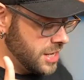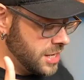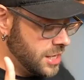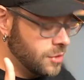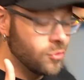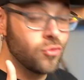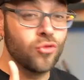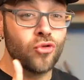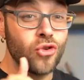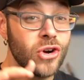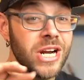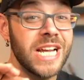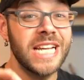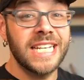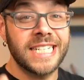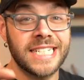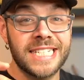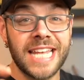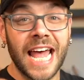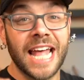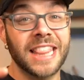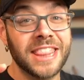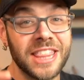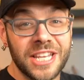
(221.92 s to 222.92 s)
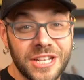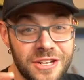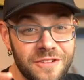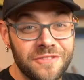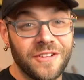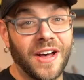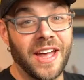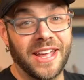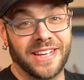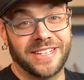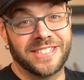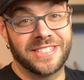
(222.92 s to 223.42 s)
reset the
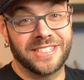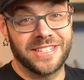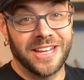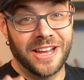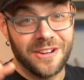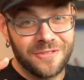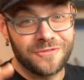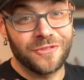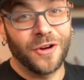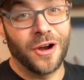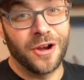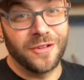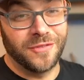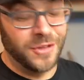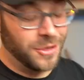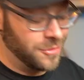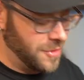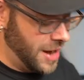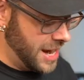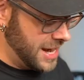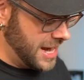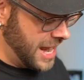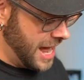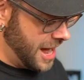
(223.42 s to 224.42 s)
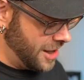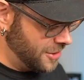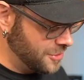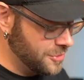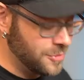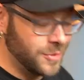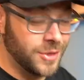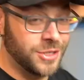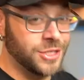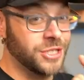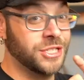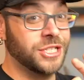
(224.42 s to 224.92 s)
device in front of you right now,
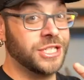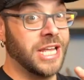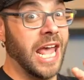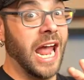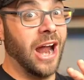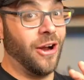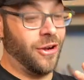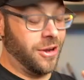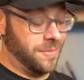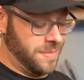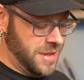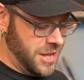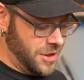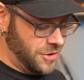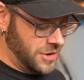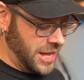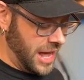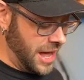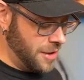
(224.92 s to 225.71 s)
which is scaring me, okay?